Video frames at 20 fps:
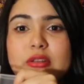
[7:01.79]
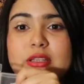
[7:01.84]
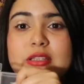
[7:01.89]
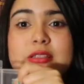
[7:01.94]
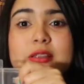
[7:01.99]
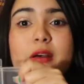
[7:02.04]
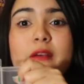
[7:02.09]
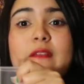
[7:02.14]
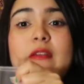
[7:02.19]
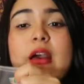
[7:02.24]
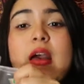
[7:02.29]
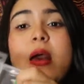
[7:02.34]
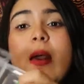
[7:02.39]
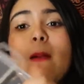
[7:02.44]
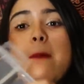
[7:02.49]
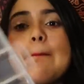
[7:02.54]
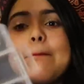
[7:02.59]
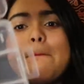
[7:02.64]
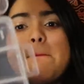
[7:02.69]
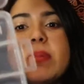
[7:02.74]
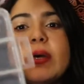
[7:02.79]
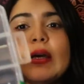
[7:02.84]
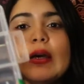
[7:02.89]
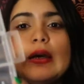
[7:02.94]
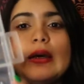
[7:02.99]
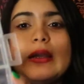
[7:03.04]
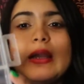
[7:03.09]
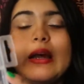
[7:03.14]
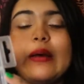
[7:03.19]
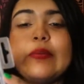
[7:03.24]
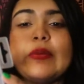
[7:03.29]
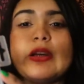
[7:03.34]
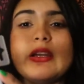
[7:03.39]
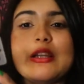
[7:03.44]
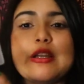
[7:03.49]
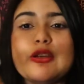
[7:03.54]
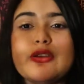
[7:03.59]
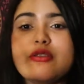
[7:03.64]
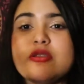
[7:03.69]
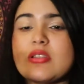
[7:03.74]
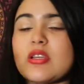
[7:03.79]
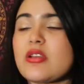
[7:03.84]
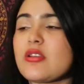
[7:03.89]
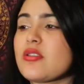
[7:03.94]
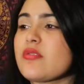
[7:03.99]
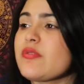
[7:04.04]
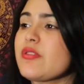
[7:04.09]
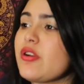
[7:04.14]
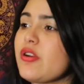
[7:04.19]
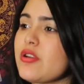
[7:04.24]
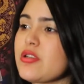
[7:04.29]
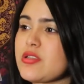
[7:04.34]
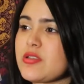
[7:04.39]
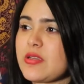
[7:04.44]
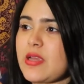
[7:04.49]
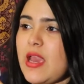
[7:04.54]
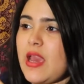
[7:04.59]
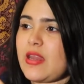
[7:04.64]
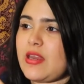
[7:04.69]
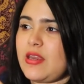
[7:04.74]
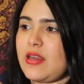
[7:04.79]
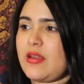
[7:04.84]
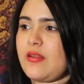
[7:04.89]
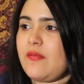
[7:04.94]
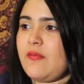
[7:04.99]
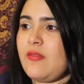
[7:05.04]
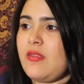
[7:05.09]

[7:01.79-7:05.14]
all that stuff. But I'm gonna use it because we're going to Canada.